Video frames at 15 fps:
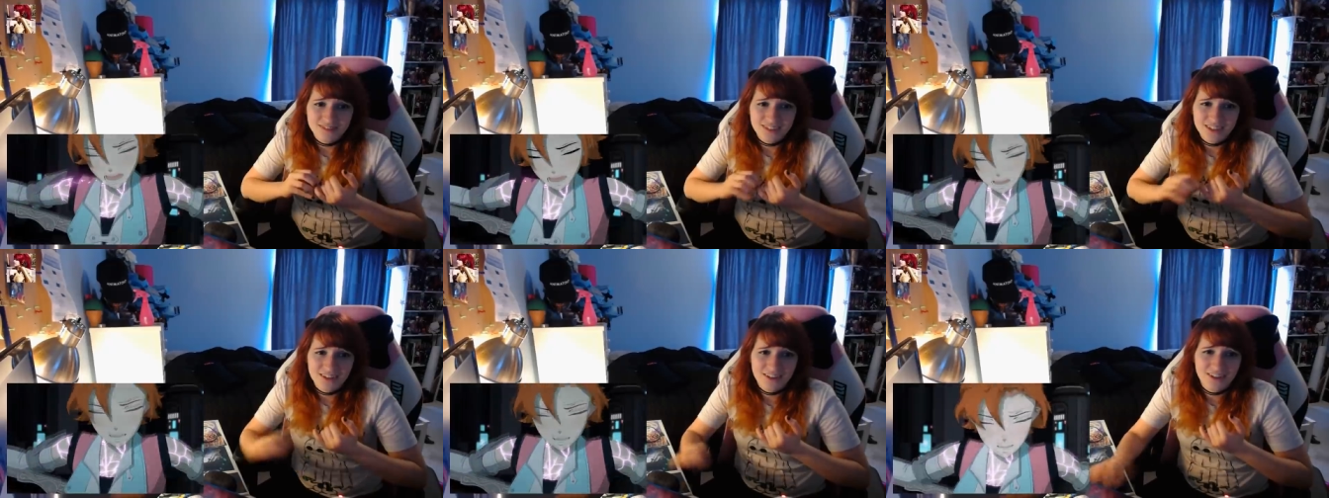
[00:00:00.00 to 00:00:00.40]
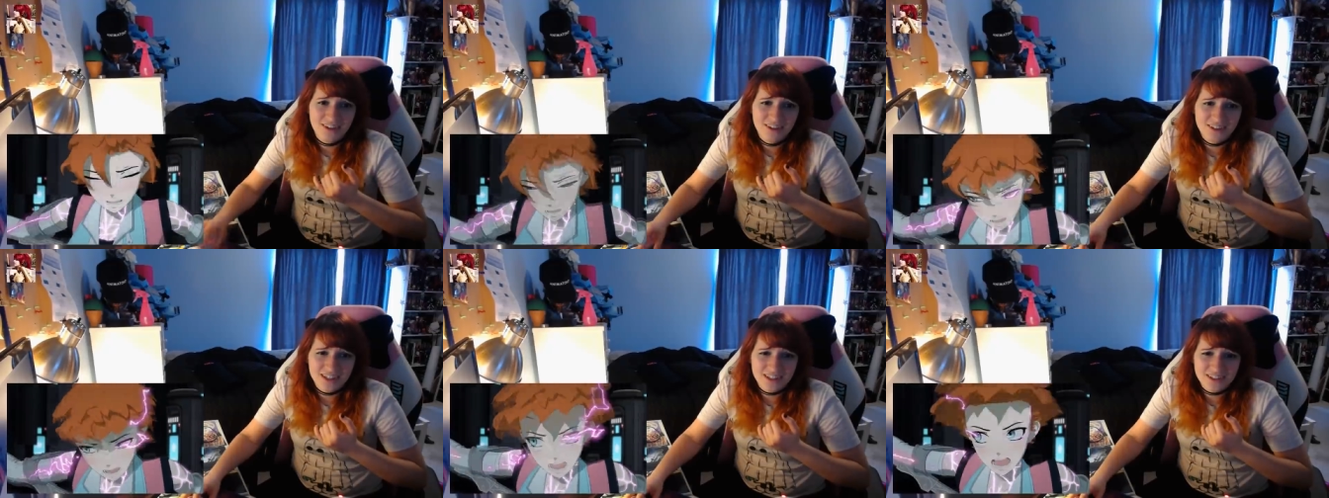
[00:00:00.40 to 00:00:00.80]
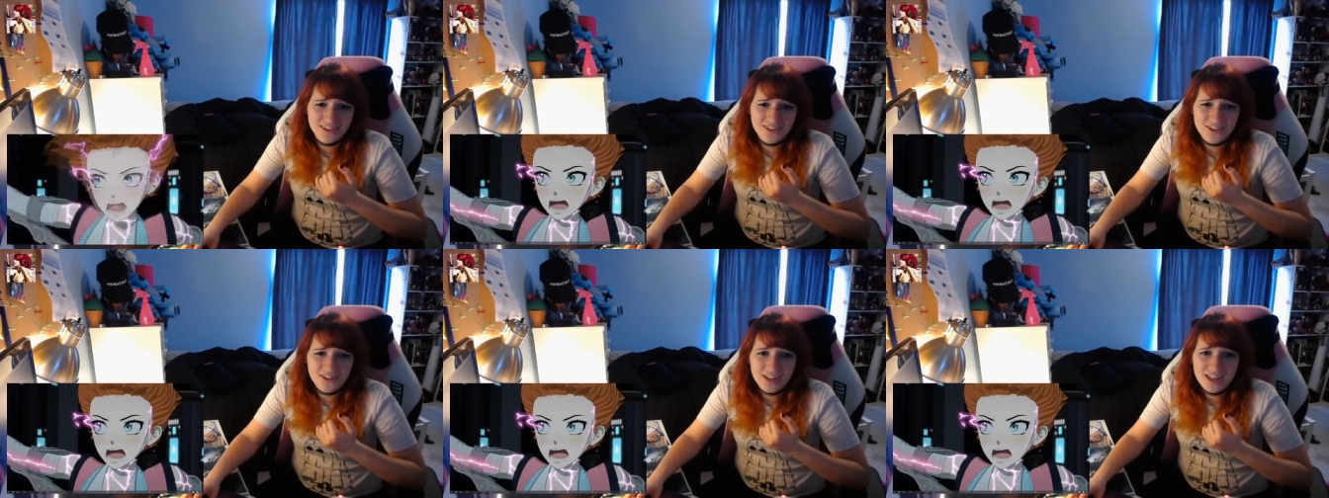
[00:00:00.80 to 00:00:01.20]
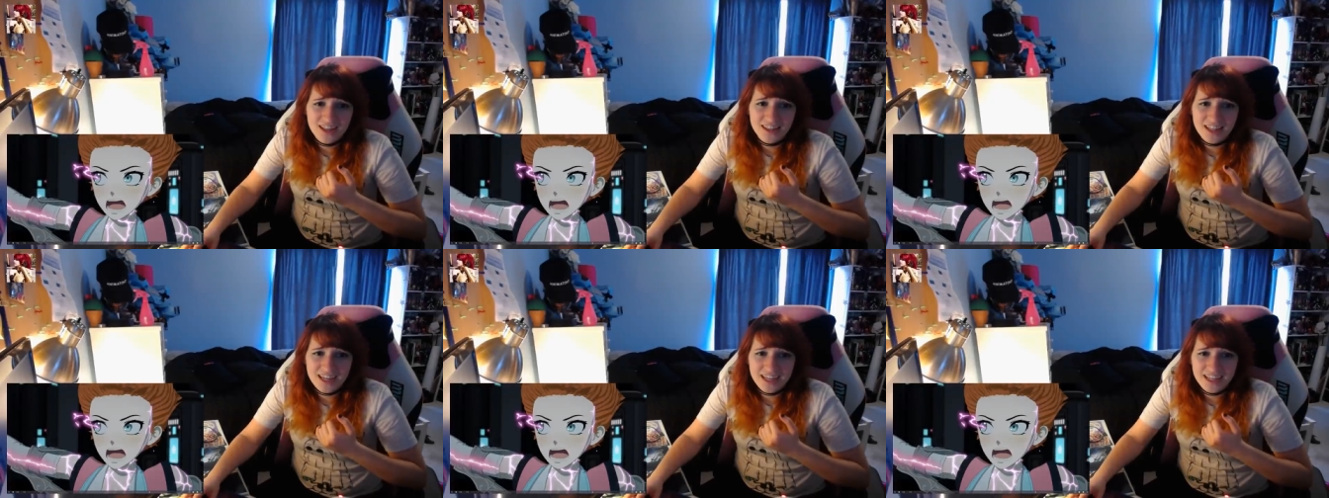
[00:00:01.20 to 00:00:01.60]
Oh, that look
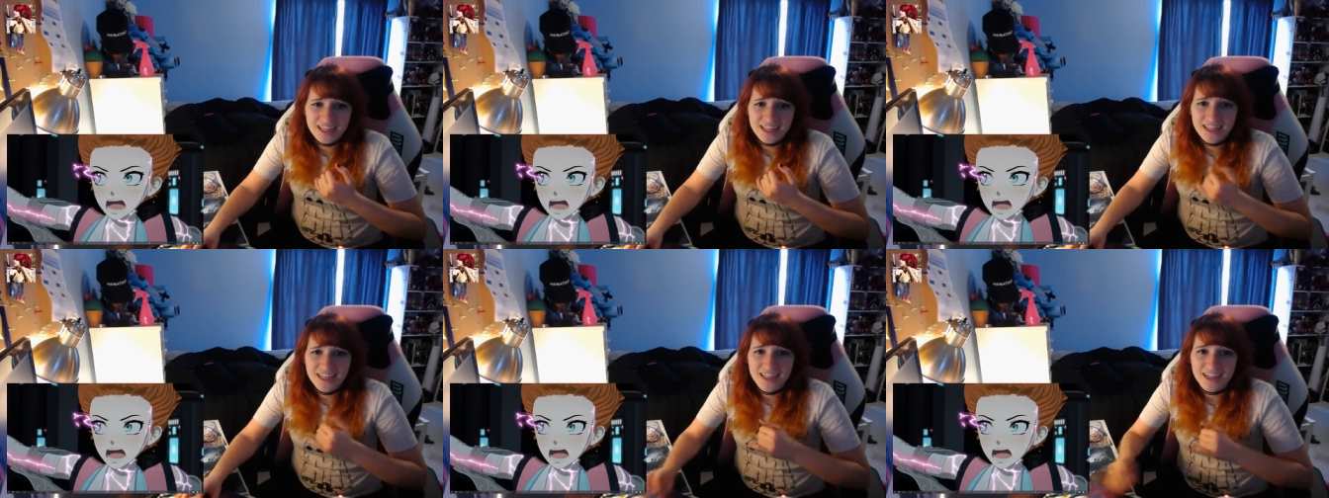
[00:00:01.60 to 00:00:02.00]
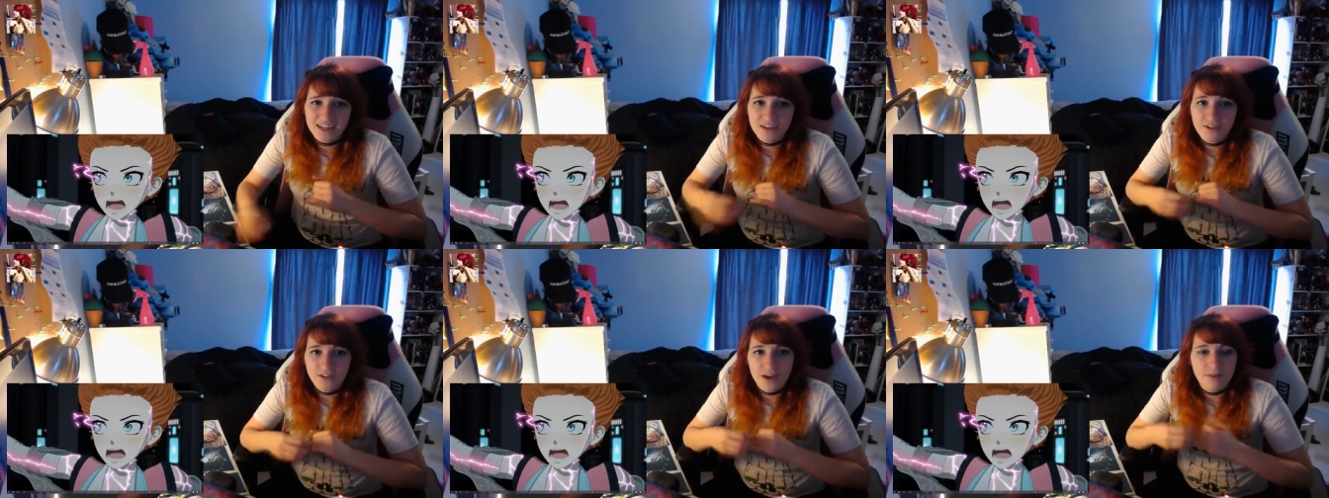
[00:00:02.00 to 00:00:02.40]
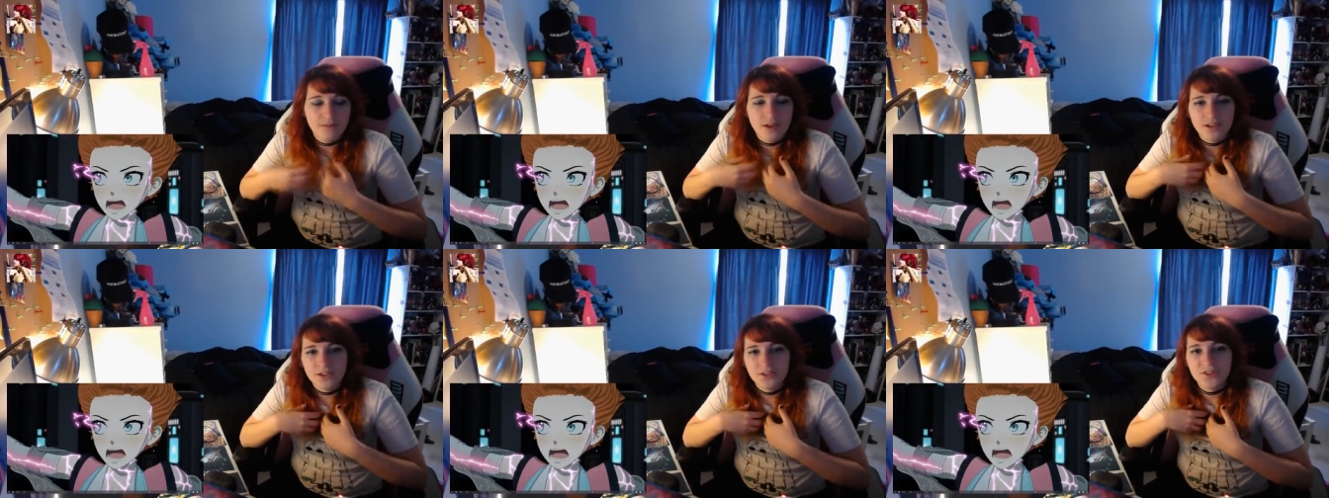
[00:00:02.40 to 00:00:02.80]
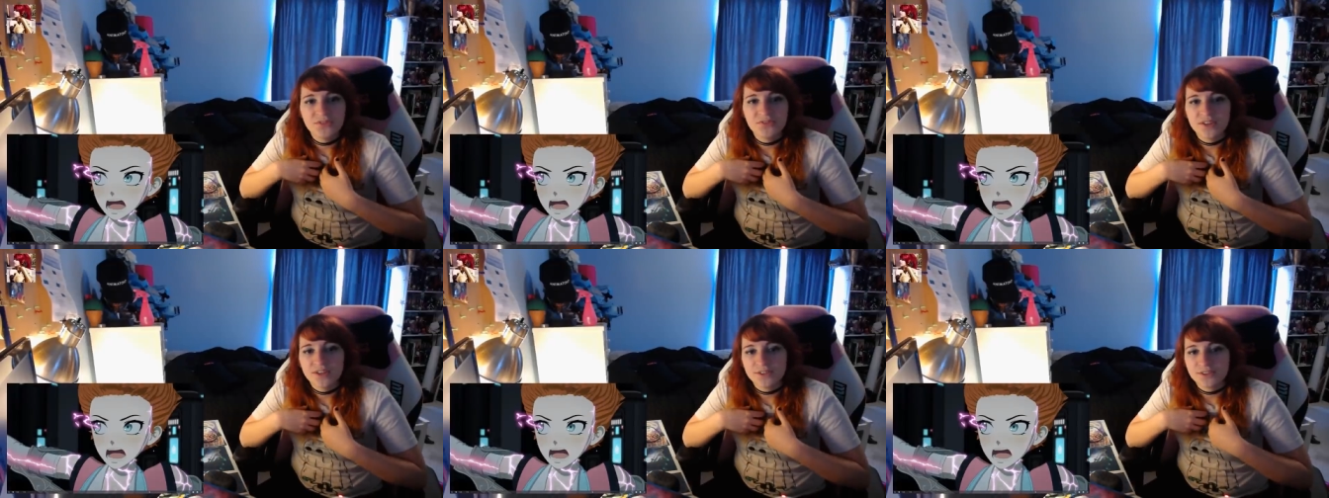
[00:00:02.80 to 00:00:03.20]
like I'm not a huge
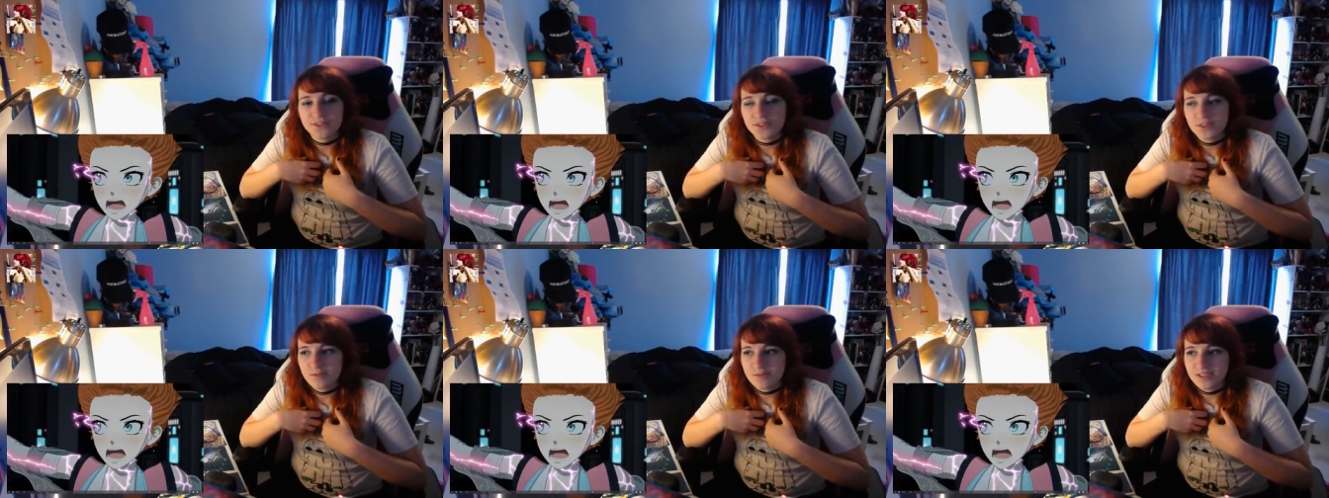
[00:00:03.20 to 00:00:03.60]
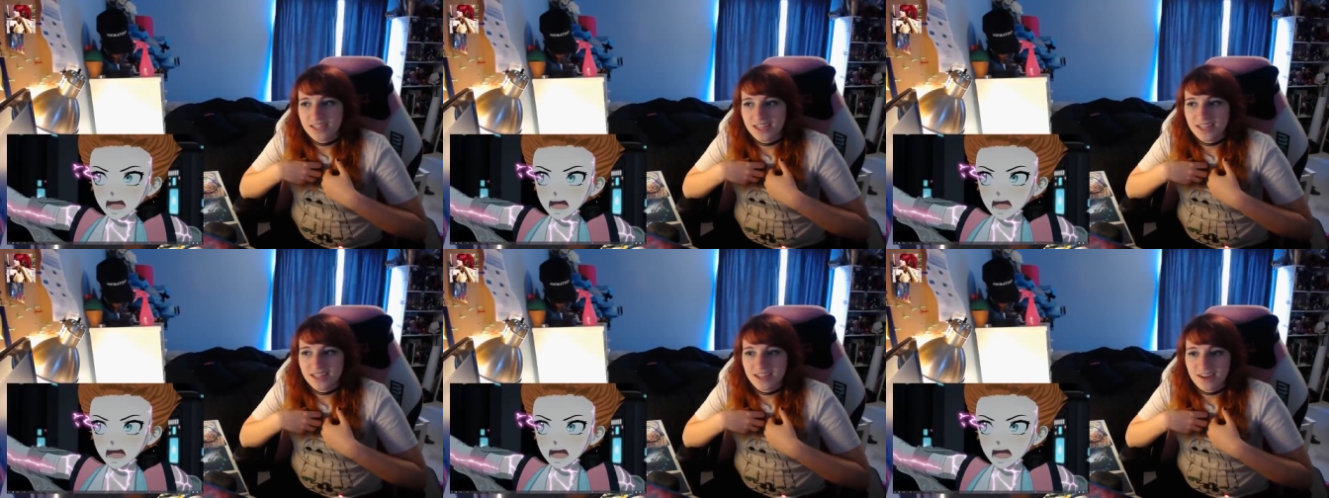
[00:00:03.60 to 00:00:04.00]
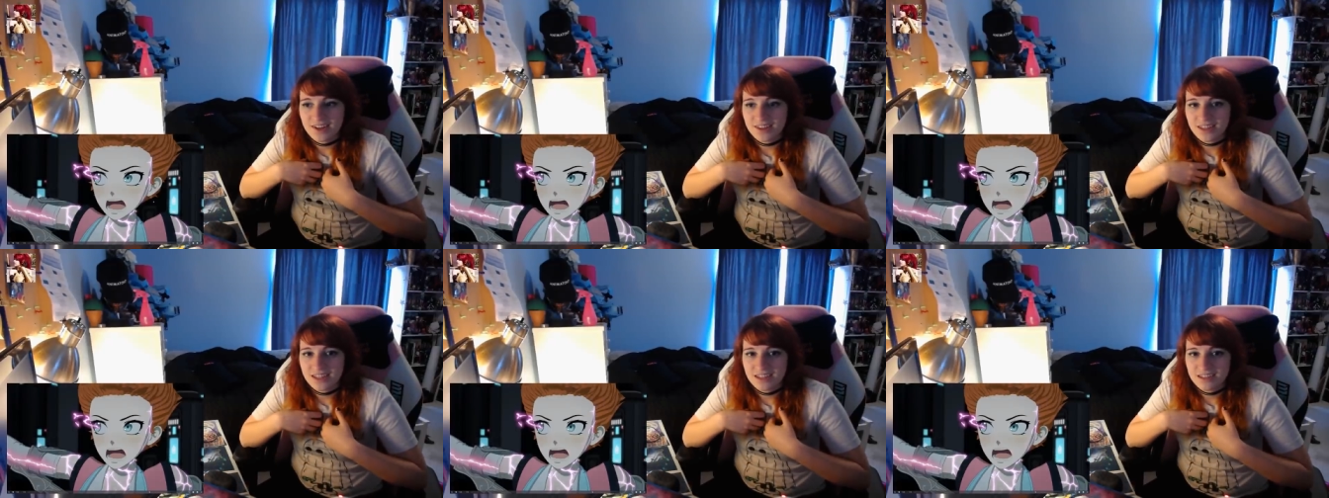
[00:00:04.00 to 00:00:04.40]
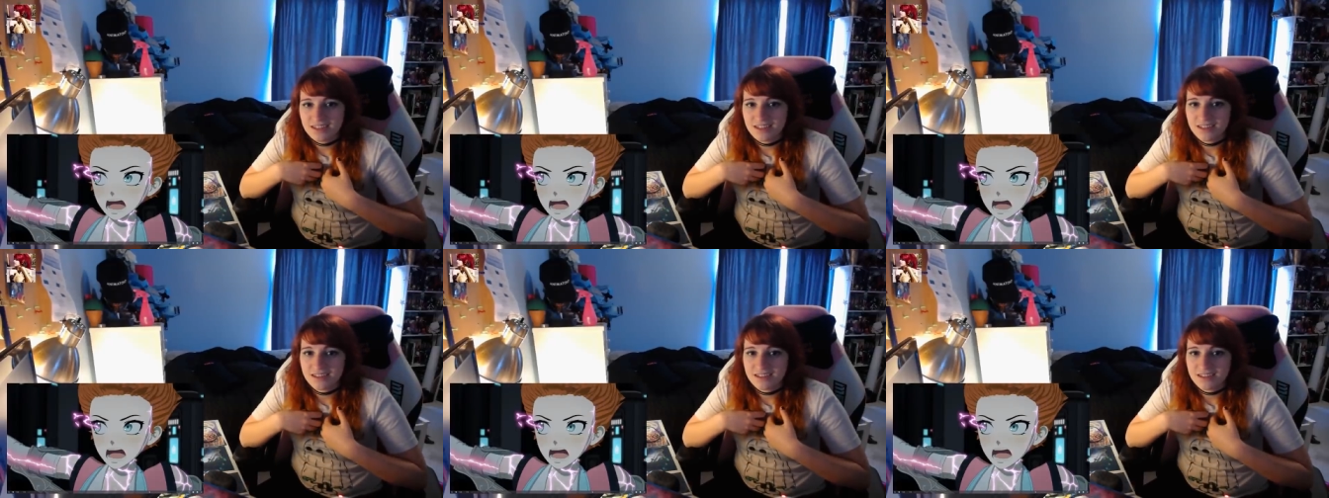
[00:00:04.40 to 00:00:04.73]
fan of the Super Saiyan hair thing.